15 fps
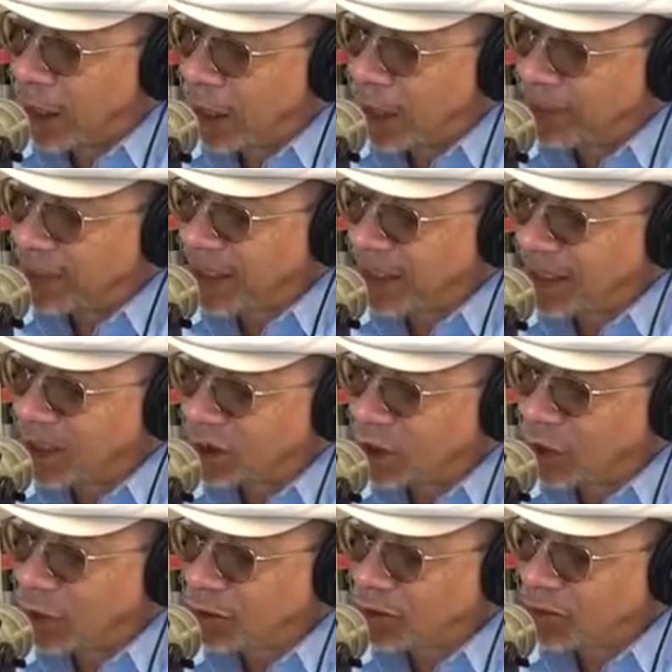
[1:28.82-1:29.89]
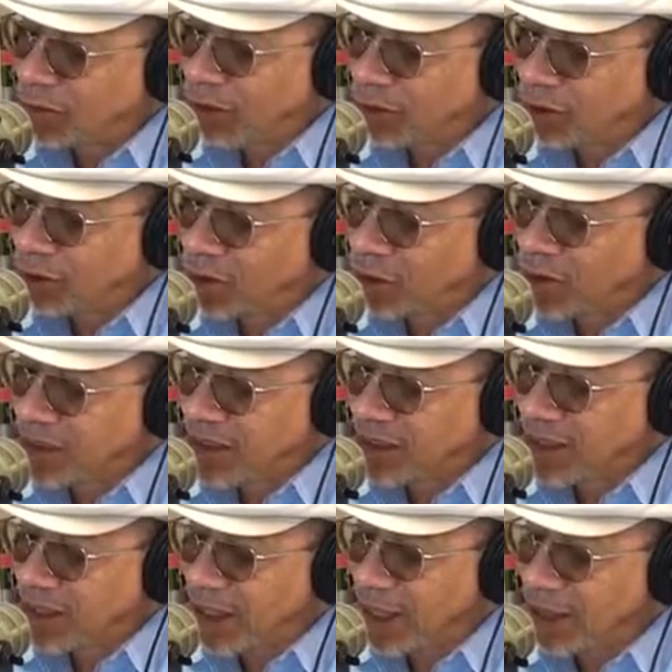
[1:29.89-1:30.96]
Men in Jonesboro,
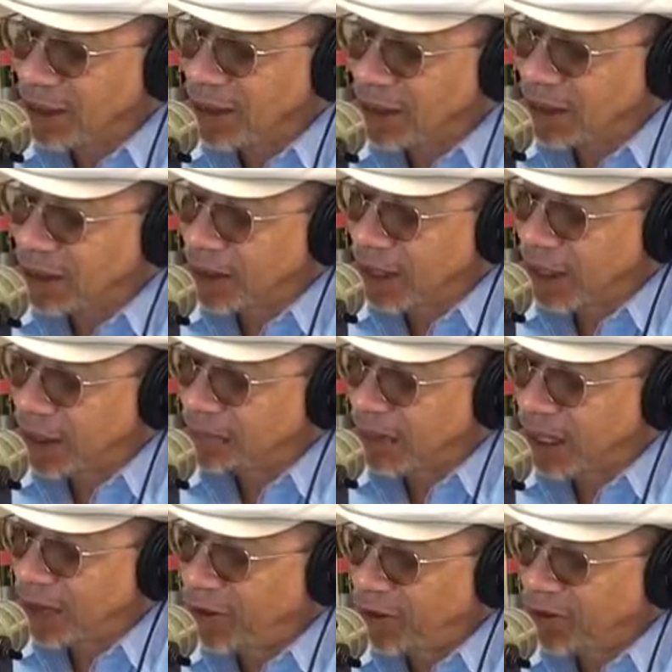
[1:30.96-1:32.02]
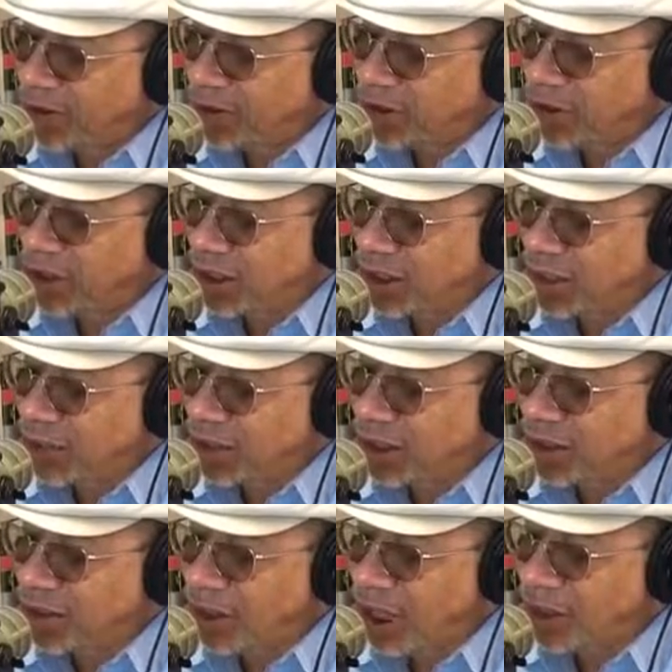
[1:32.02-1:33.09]
Louisiana, led by Ernest Chili Willie
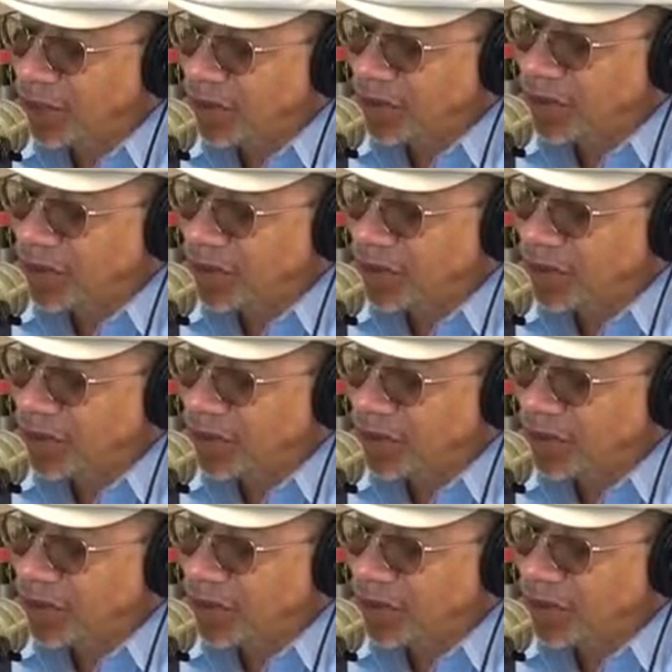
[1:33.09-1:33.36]
Thomas